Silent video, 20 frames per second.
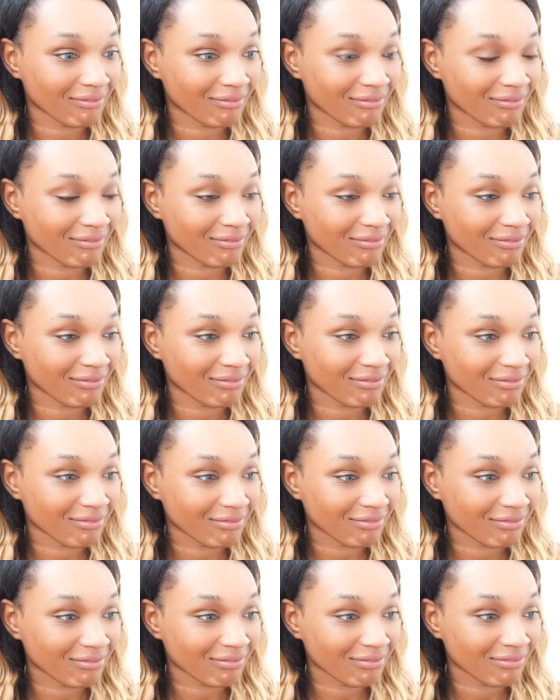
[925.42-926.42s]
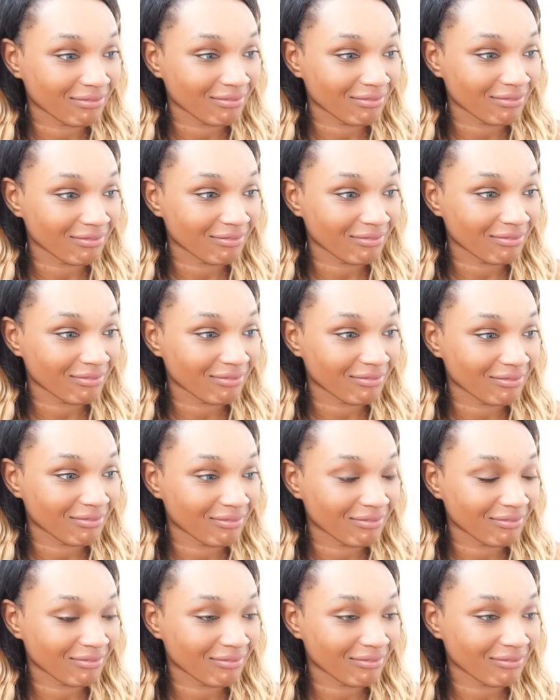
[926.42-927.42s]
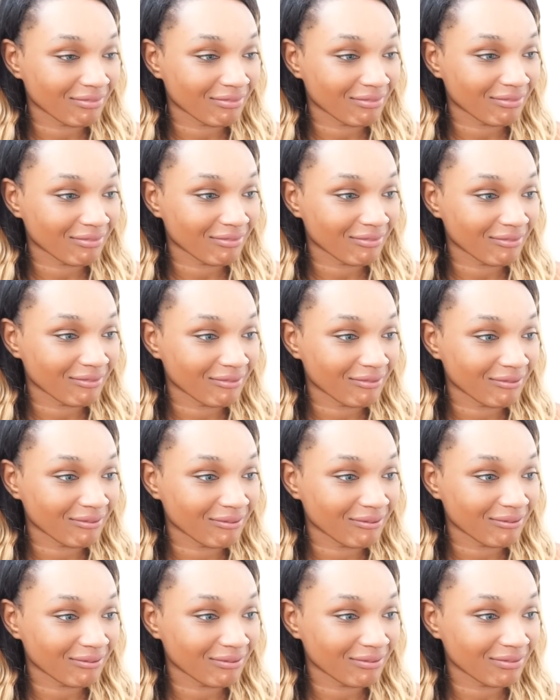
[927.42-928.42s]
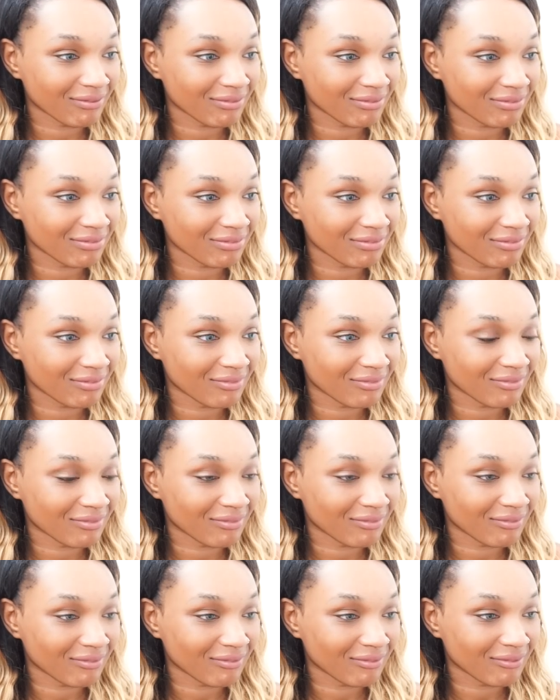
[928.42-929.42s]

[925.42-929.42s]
No words are spoken by the person on screen.